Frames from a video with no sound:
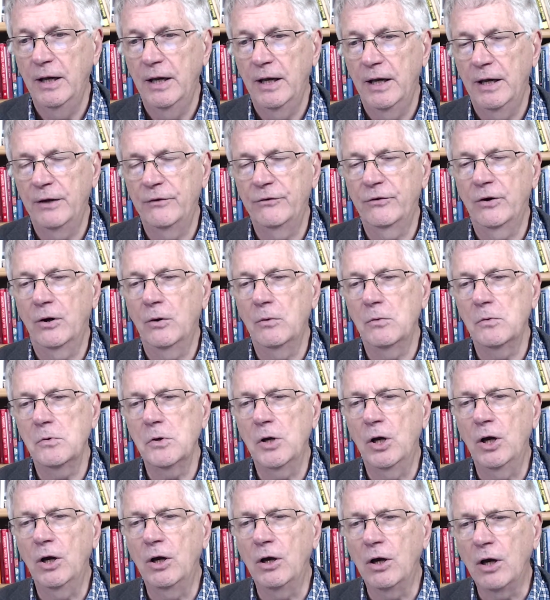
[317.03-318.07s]
And so
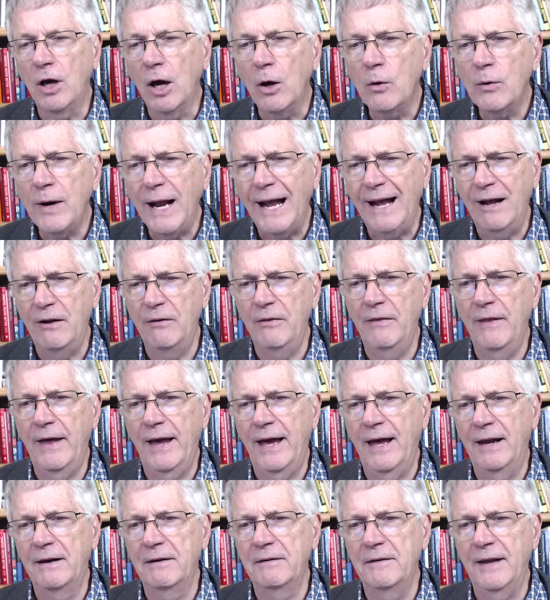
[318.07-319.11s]
go down
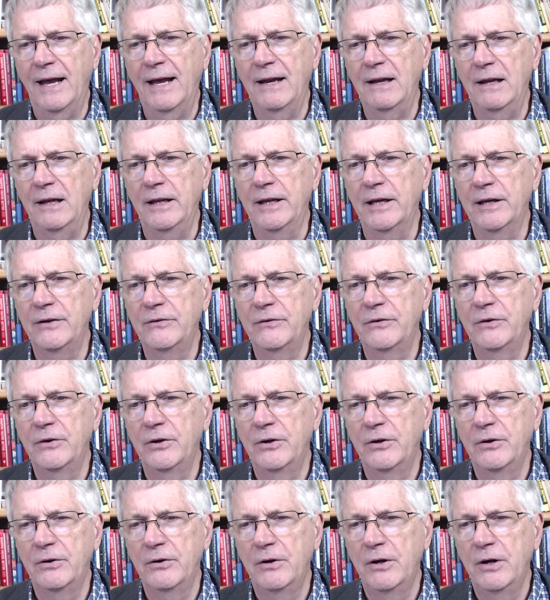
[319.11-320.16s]
that list.
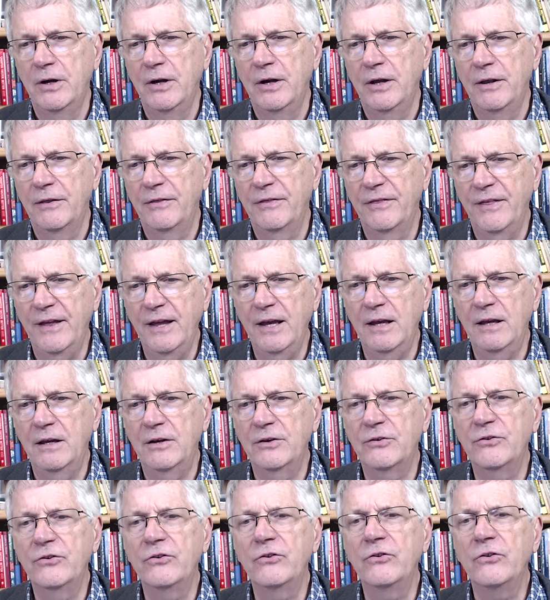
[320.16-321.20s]
Think
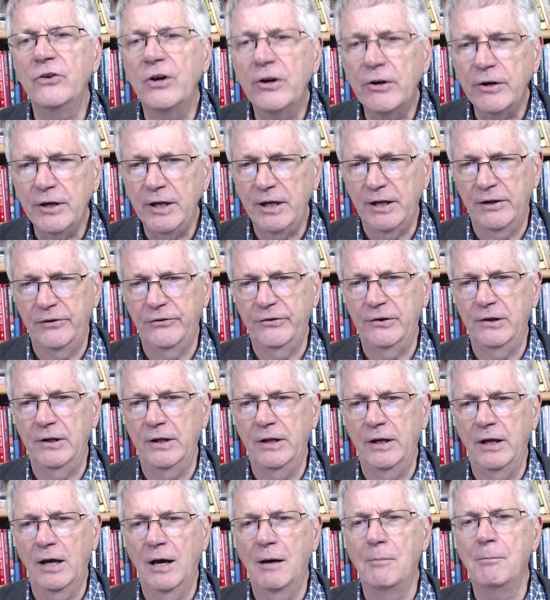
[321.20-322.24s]

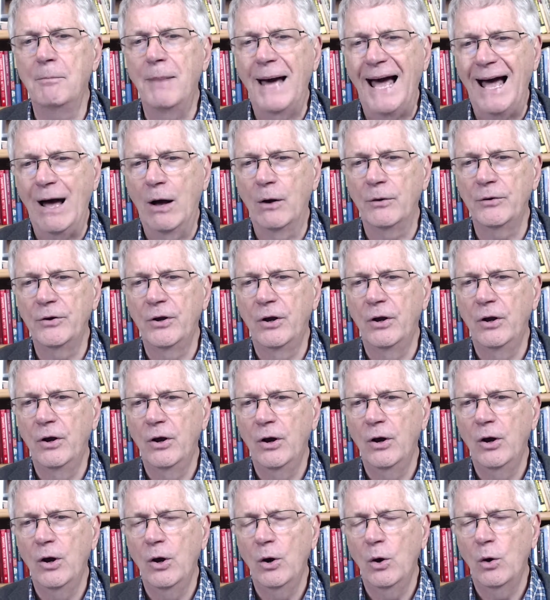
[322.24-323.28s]
seriously about
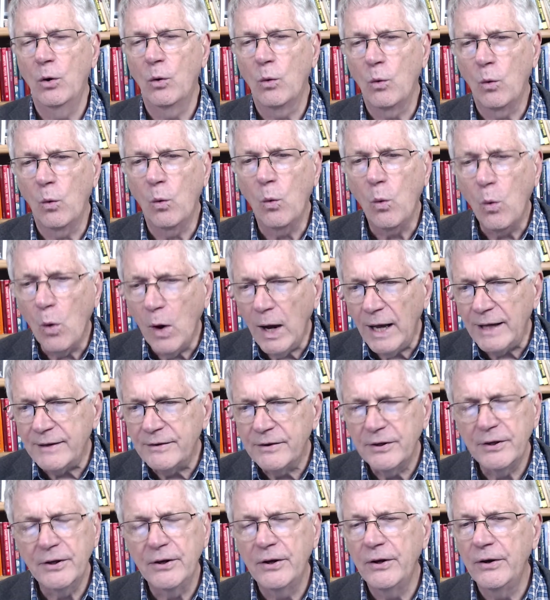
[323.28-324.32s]

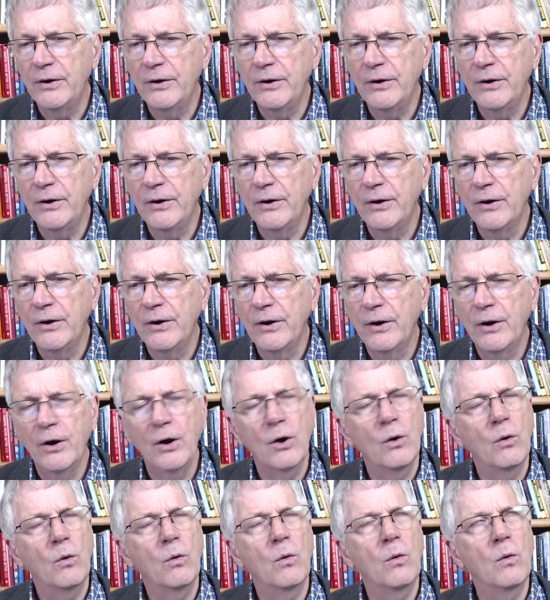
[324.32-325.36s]
what
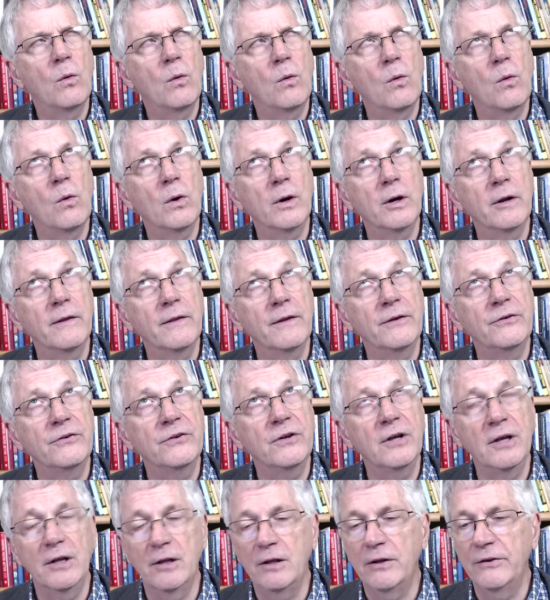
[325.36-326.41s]
are the
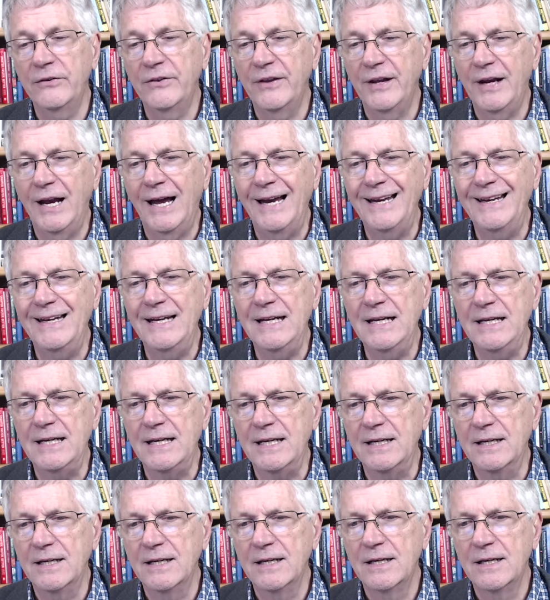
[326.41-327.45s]
skills that I need?